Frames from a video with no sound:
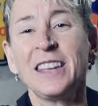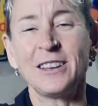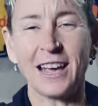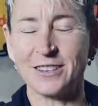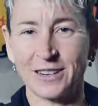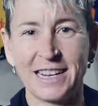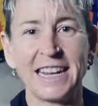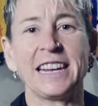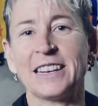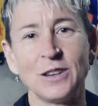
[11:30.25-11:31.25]
you guys are
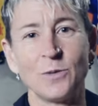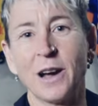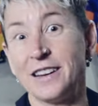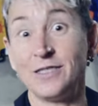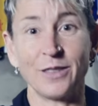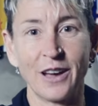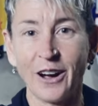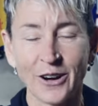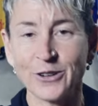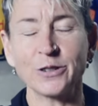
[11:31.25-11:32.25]
keen and you want to do the
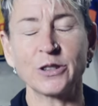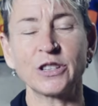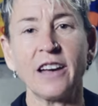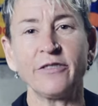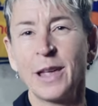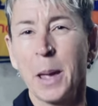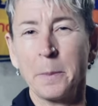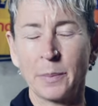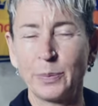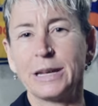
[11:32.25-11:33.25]
harder stuff,
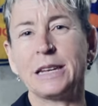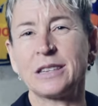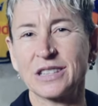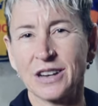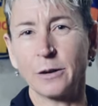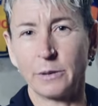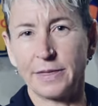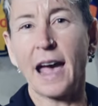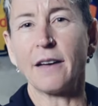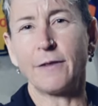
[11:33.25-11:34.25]
but please start with
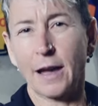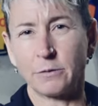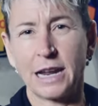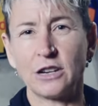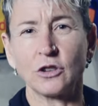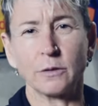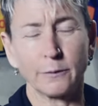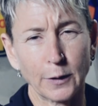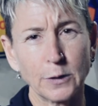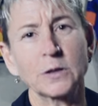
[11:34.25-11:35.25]
that foundation
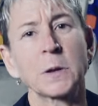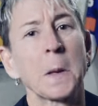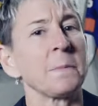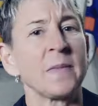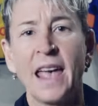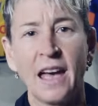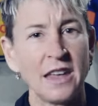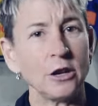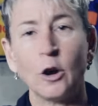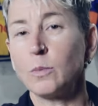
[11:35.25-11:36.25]
first.
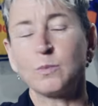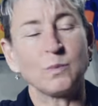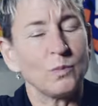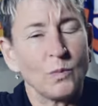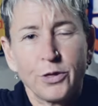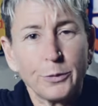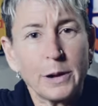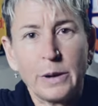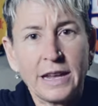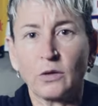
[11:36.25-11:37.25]

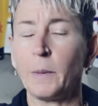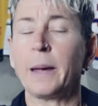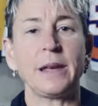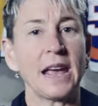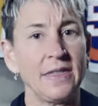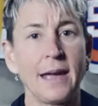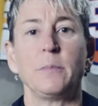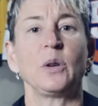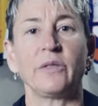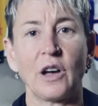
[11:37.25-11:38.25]
3 weeks maybe, and then
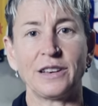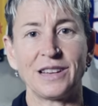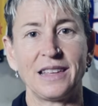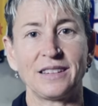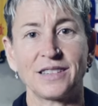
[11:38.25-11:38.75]
move on to this